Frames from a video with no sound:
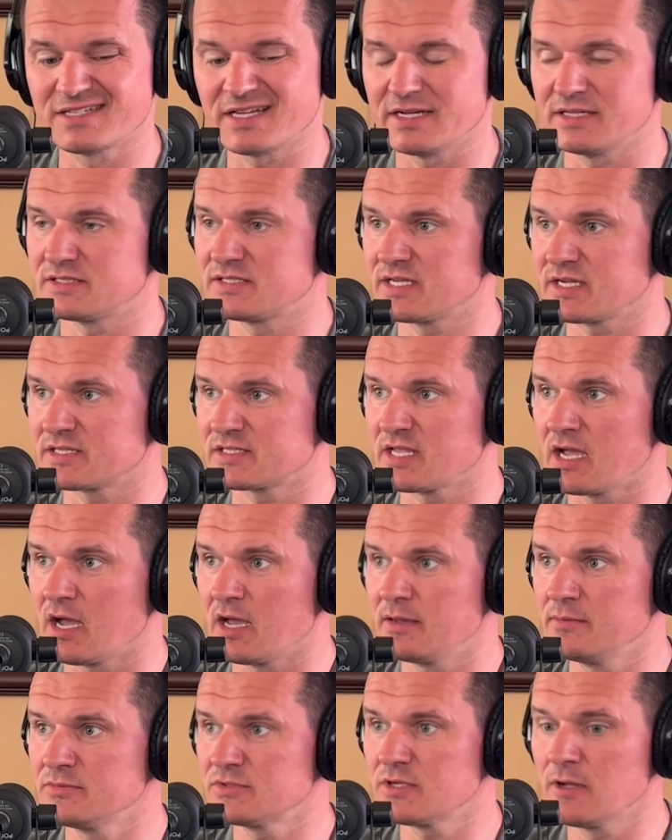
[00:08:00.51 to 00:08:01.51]
say it's 6
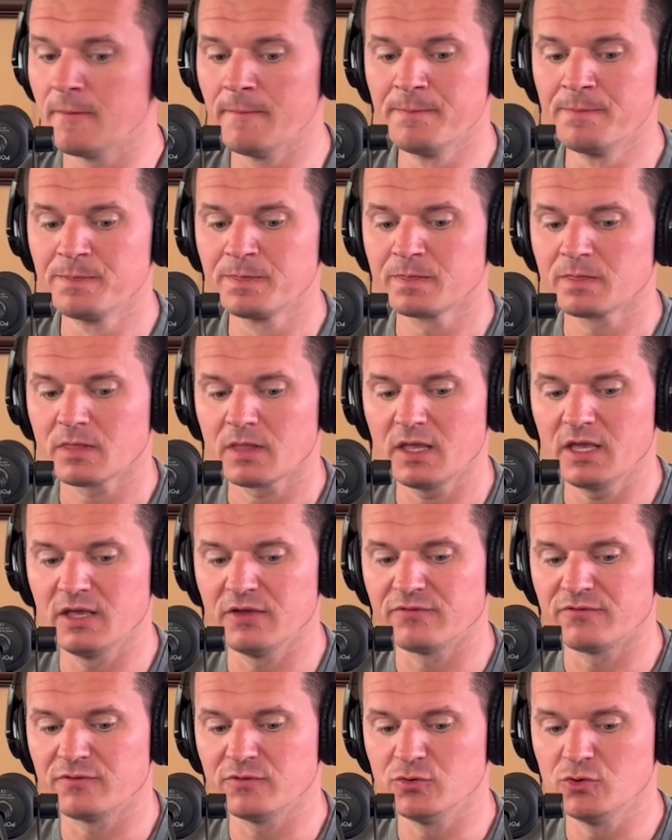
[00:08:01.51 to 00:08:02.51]
times.
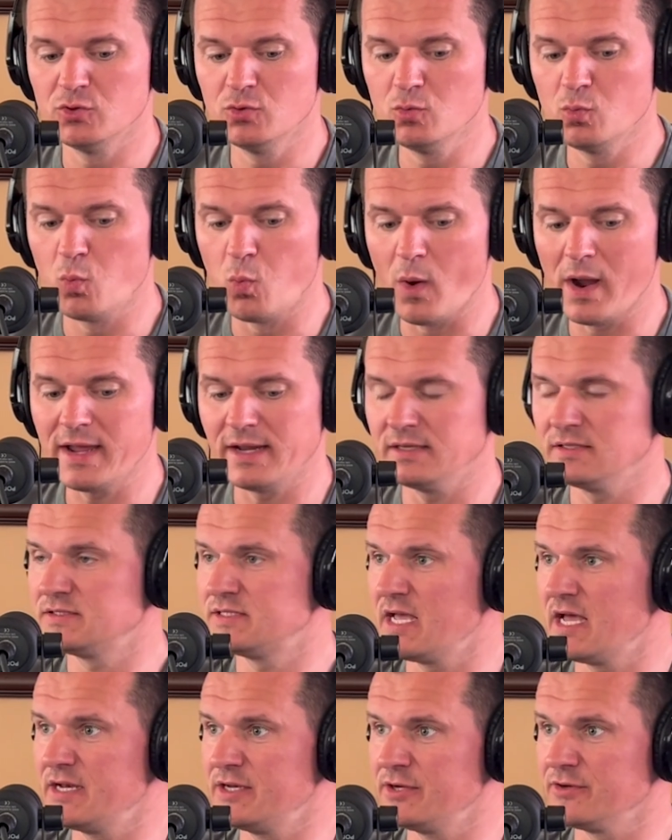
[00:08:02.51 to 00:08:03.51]
If you wait
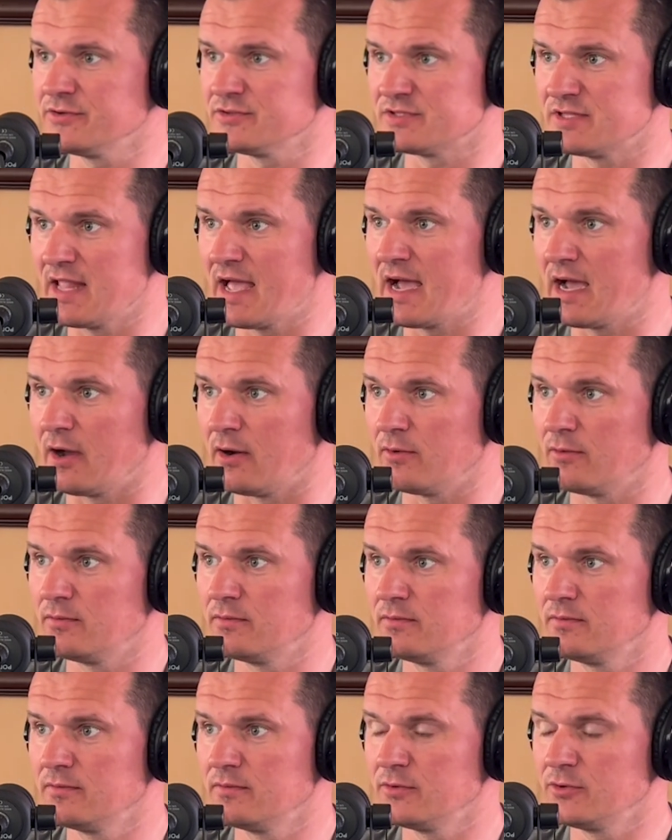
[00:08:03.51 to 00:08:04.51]
10 years now,
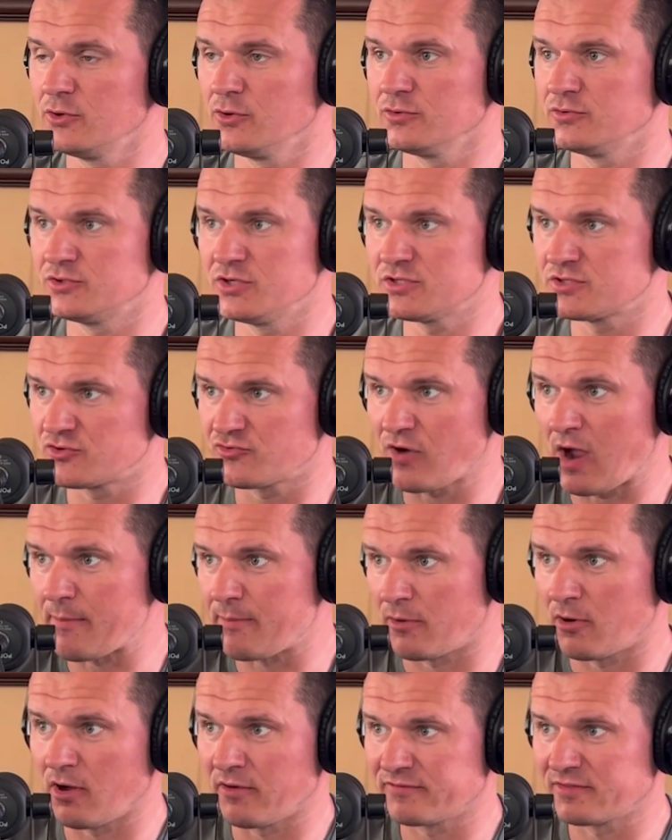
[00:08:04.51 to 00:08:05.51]
you're just
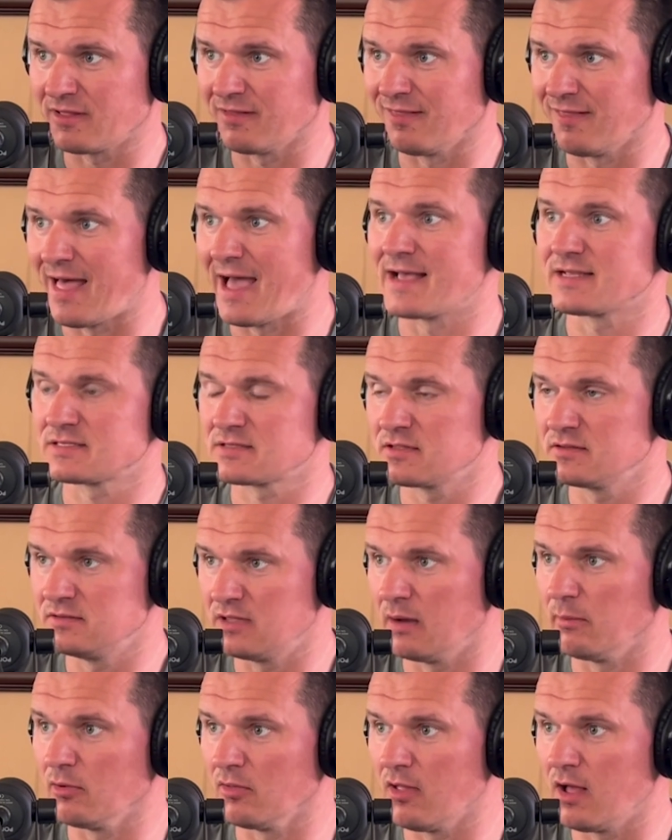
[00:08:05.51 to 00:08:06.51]
dropping off the last
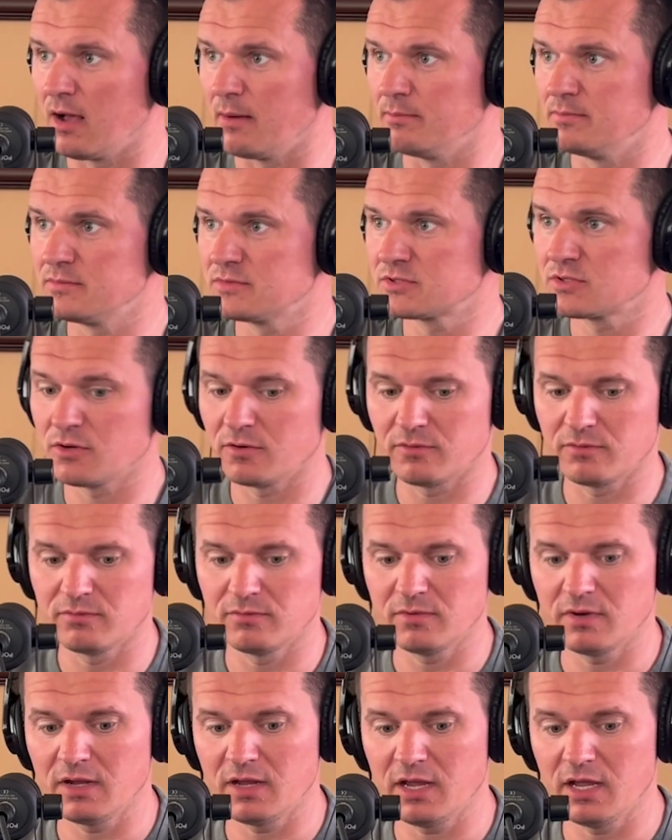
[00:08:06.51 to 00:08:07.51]
double up. So
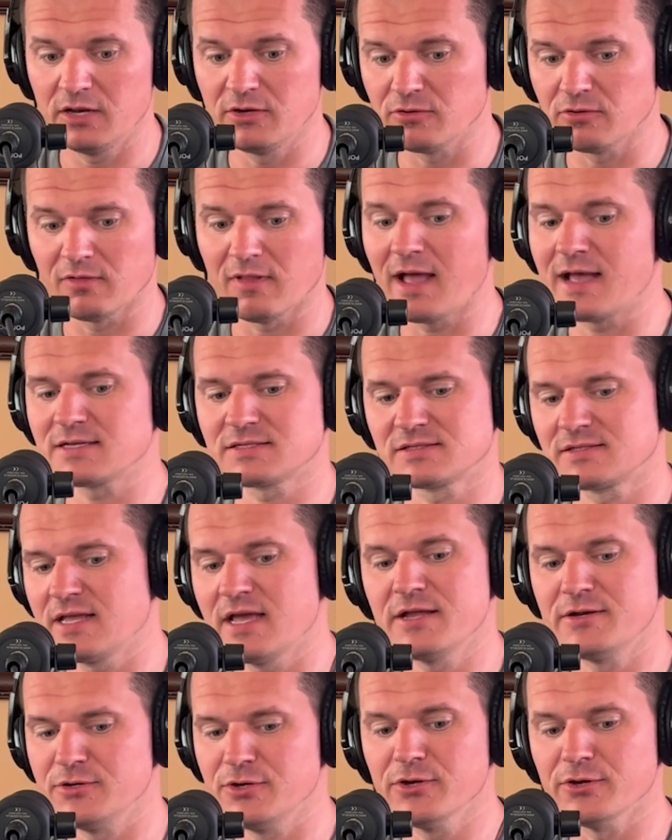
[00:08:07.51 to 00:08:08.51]
in your last
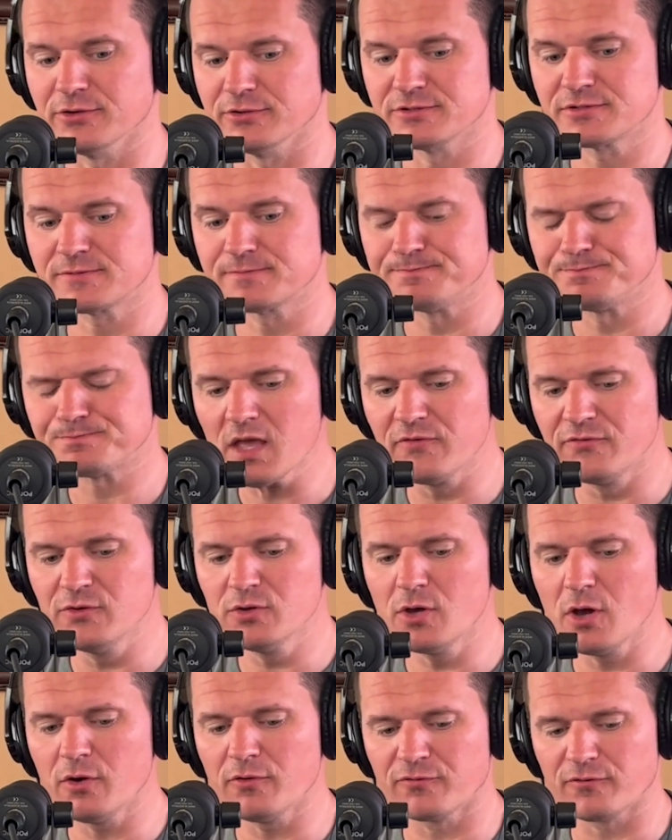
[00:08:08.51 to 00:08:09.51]
10 years, if you
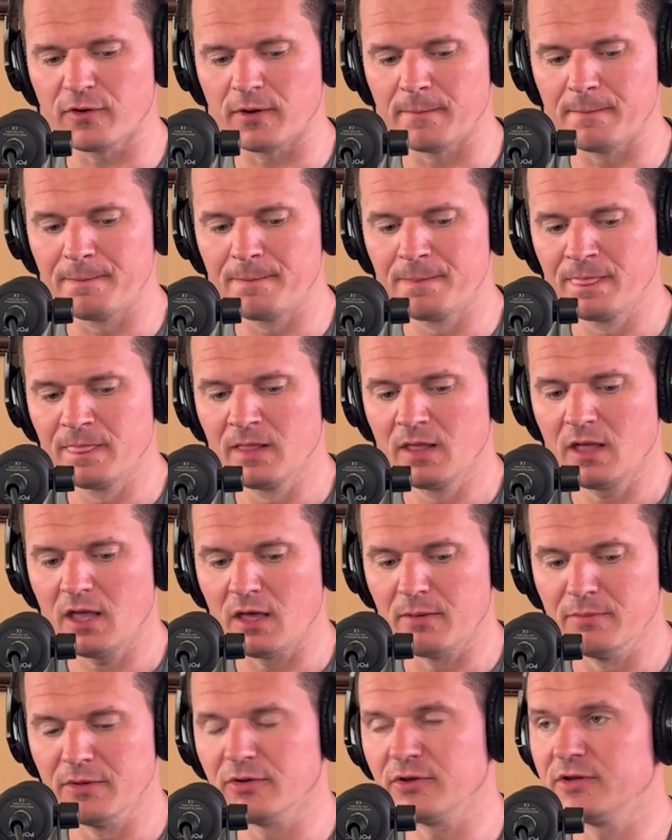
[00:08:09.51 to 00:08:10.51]
go from
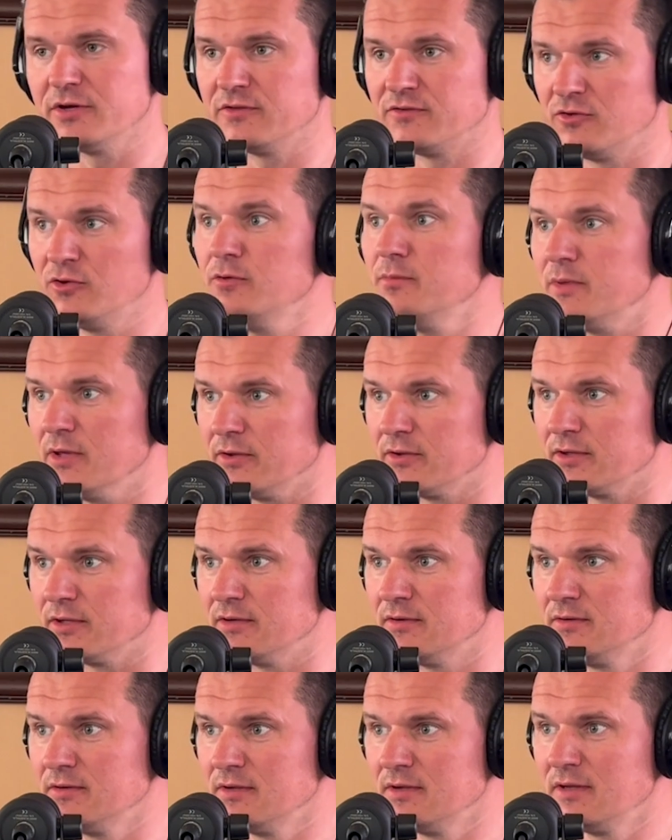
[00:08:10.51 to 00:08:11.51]
$1 million to $2
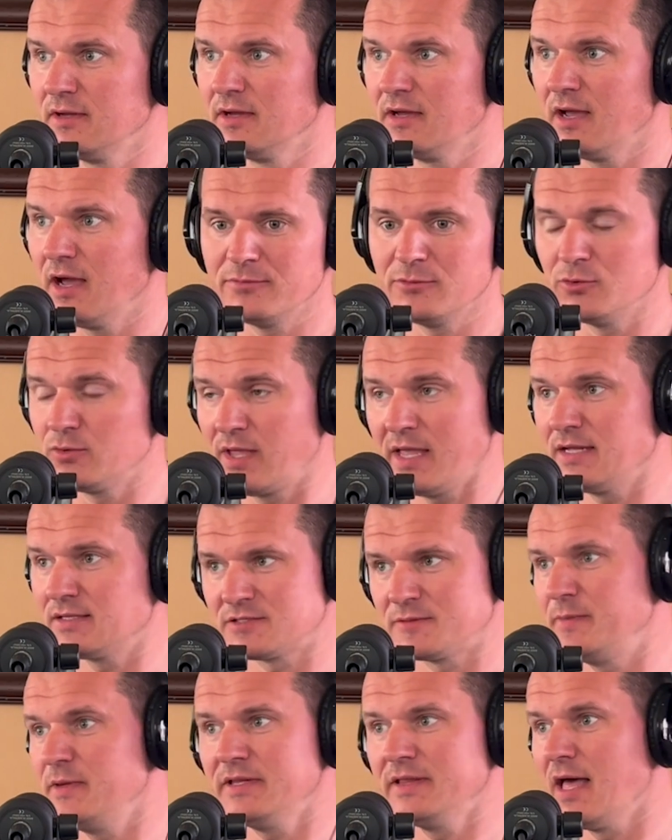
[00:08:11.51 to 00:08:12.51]
million, you can't
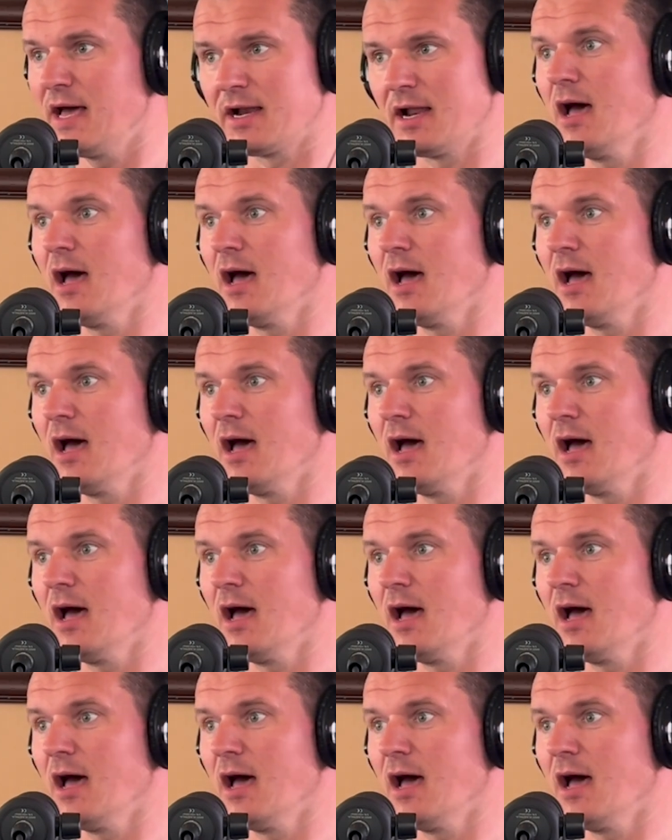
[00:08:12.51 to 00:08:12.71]
speed that